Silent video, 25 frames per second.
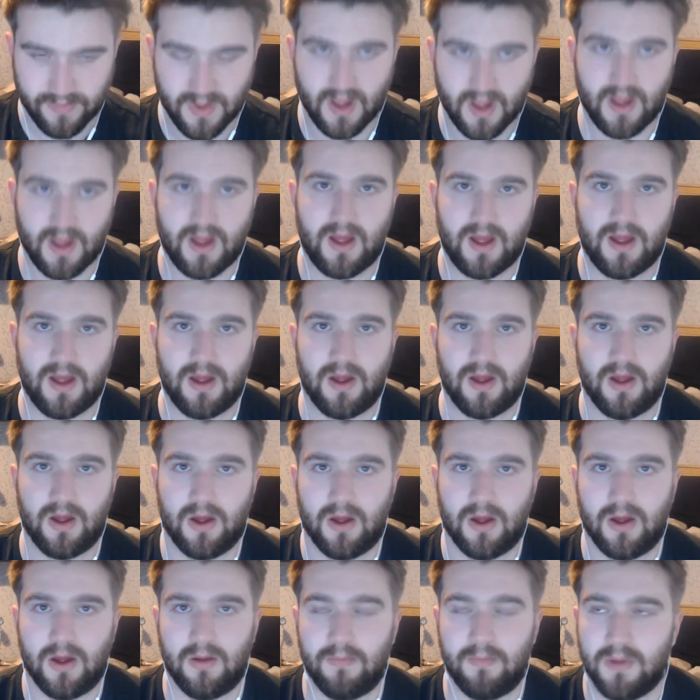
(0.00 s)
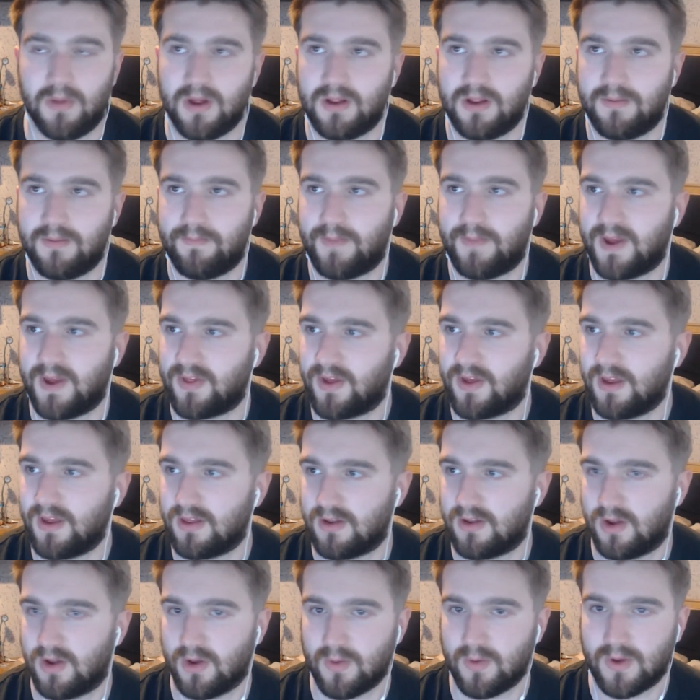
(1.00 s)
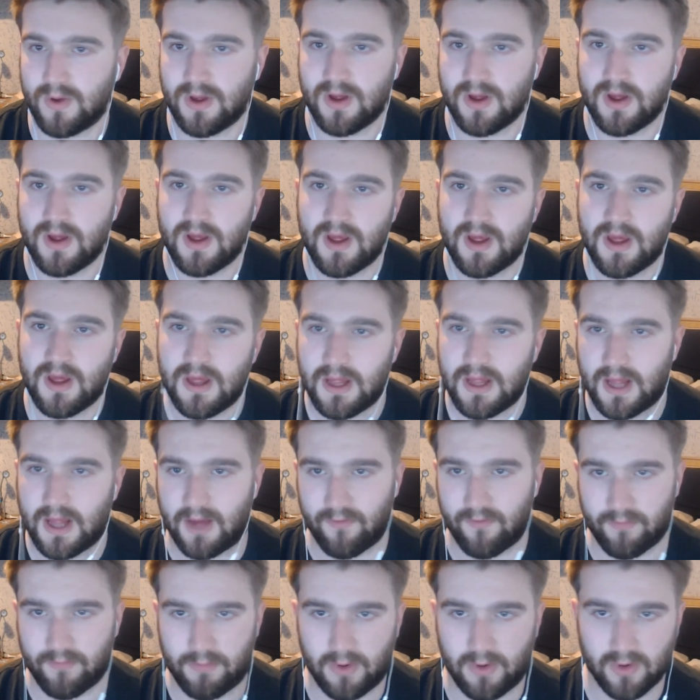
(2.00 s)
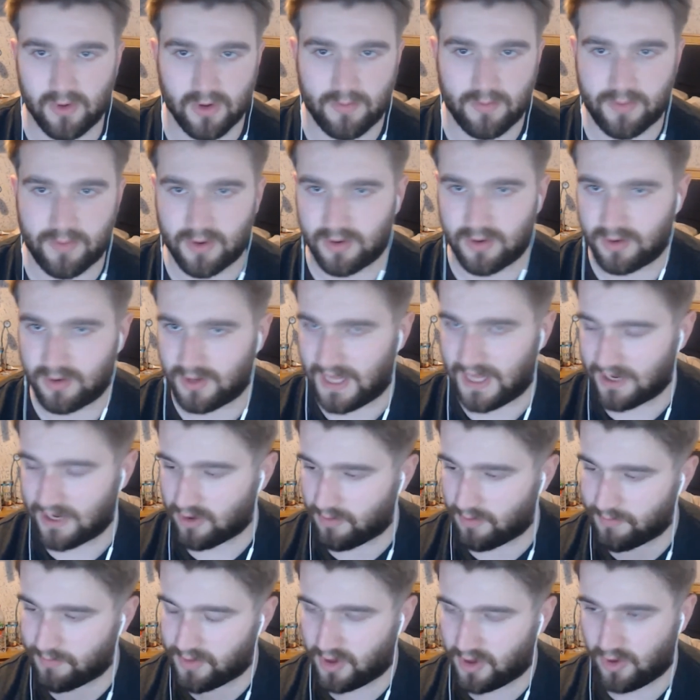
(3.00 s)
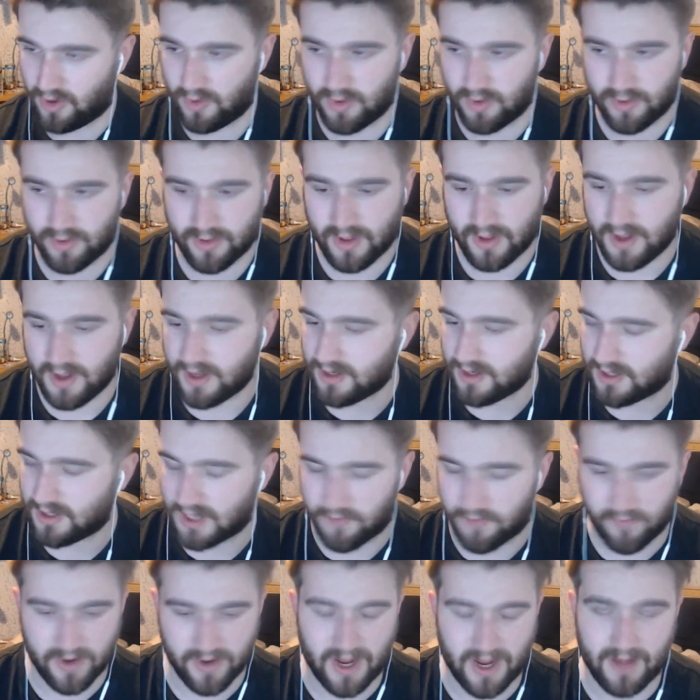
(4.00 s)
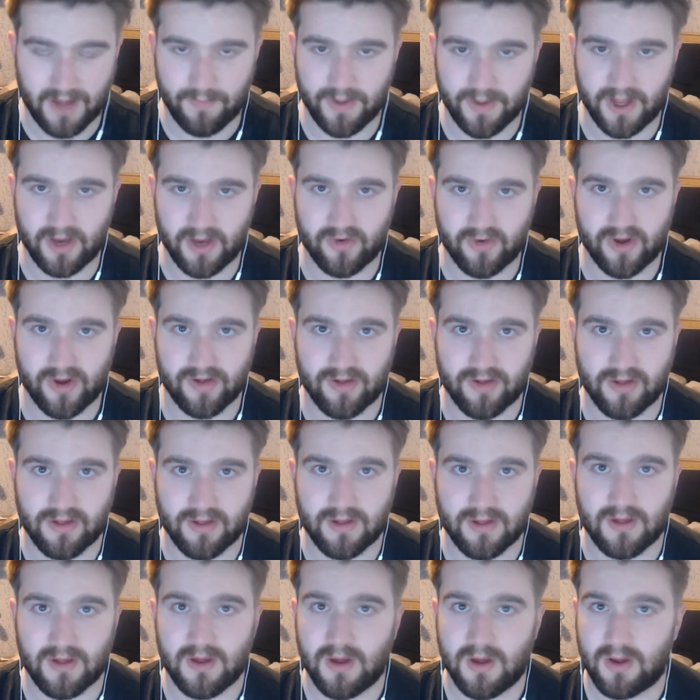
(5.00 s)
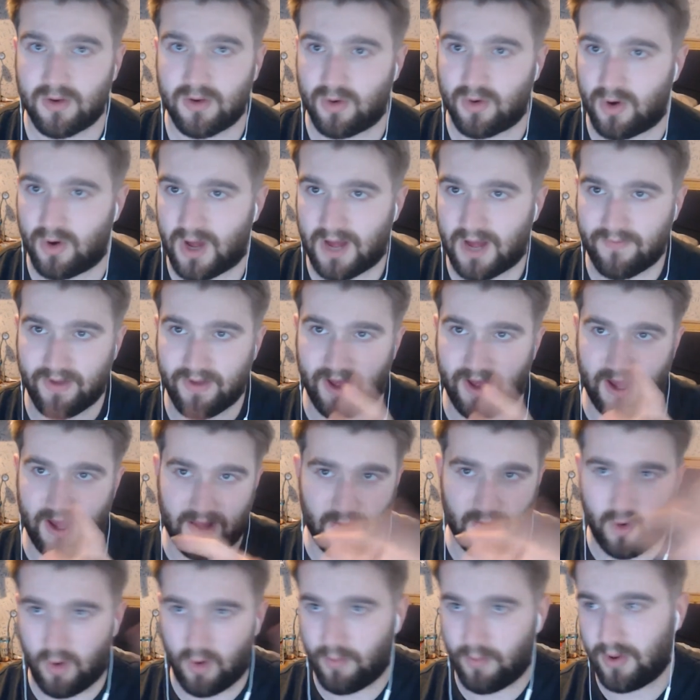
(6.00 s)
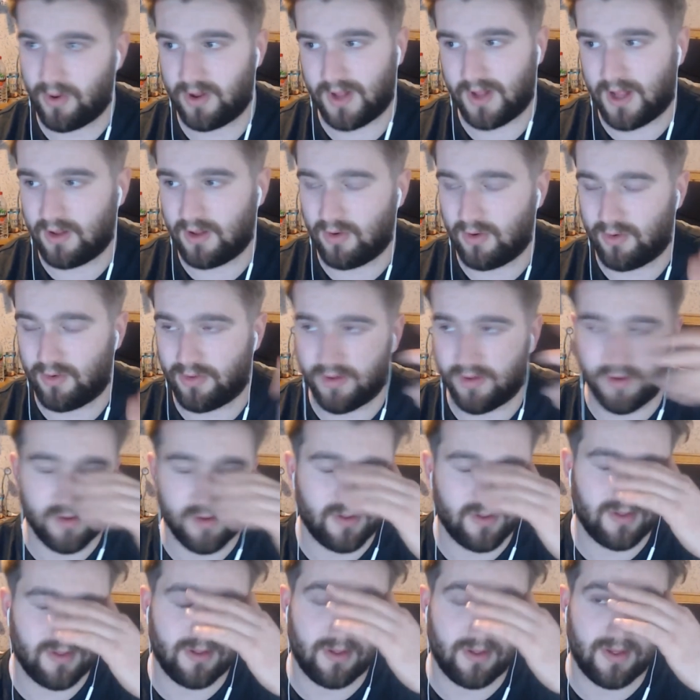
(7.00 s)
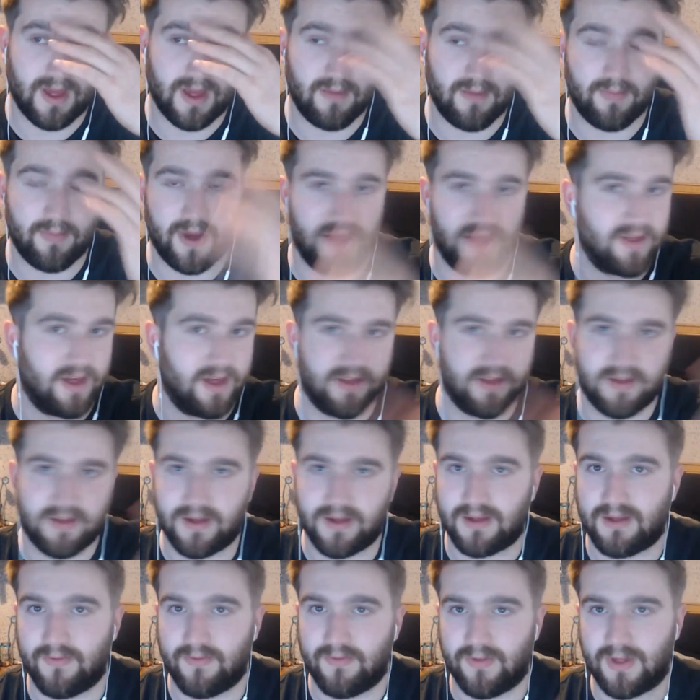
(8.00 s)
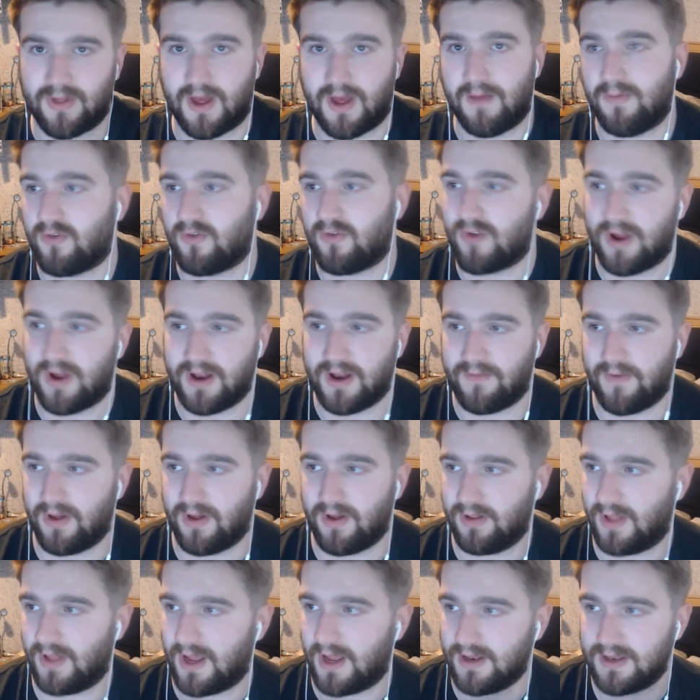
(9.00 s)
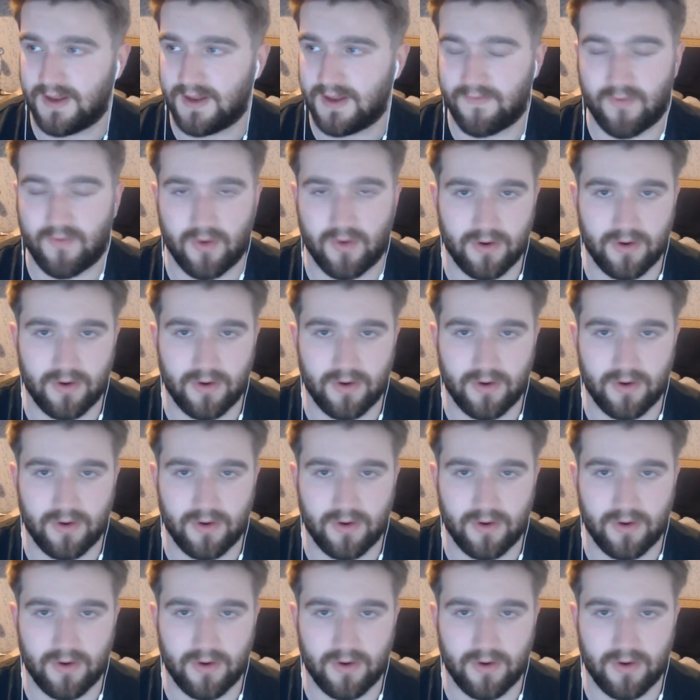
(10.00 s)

um, best thing to do, have multiple like computers, different I P addresses. Don't have it at open like loads of the same page like six every time. Try and have it on like different